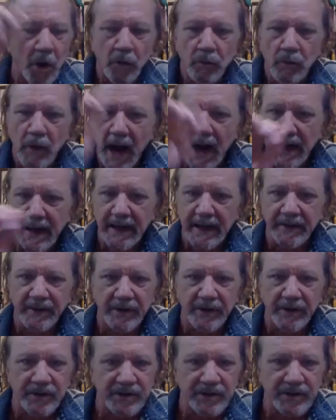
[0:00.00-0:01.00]
writing,
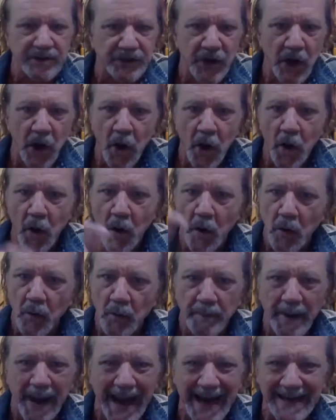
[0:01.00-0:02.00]
there's
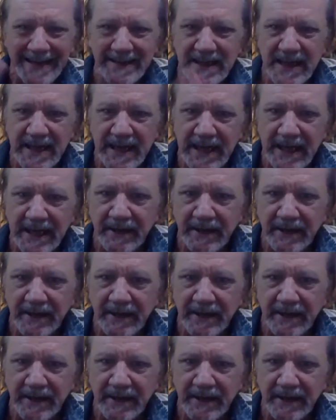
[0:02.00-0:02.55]
no painting,